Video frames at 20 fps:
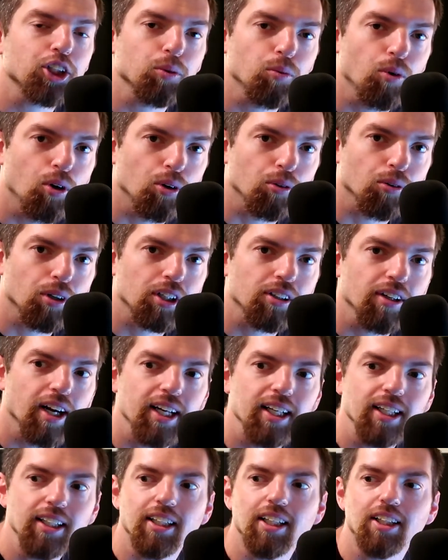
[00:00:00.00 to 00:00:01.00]
You won't regret
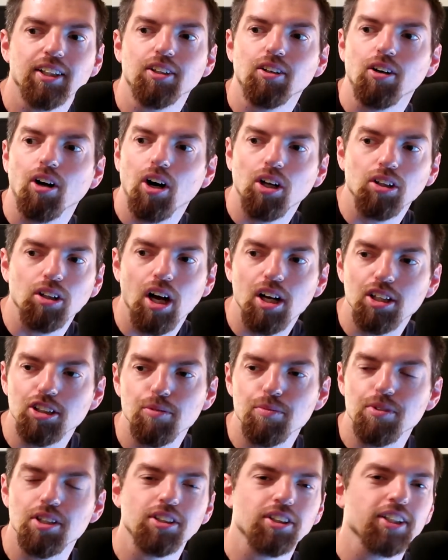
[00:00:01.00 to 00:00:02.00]
it. They're all
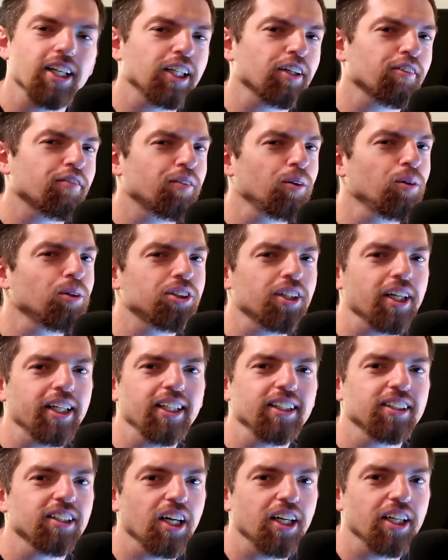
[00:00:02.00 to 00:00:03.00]
awesome. Just take a few
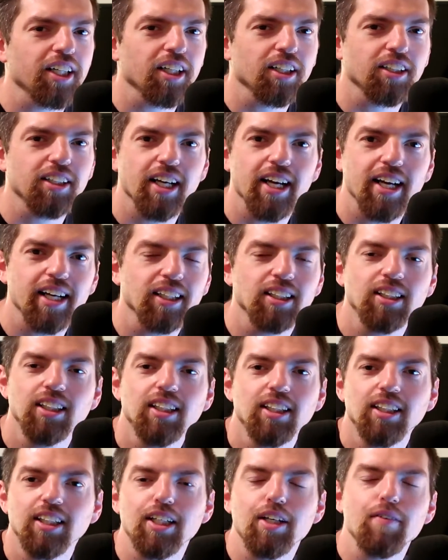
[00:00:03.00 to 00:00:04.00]
seconds out of your day.
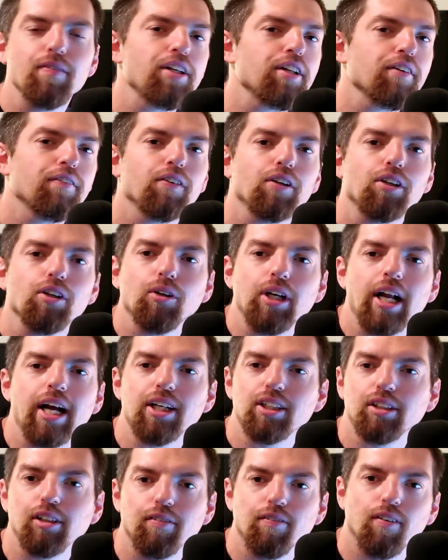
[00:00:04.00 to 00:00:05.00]
Even if you don't
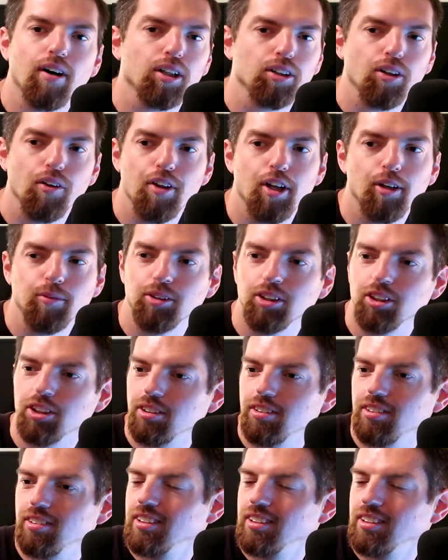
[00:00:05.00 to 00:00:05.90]
actually follow them, just...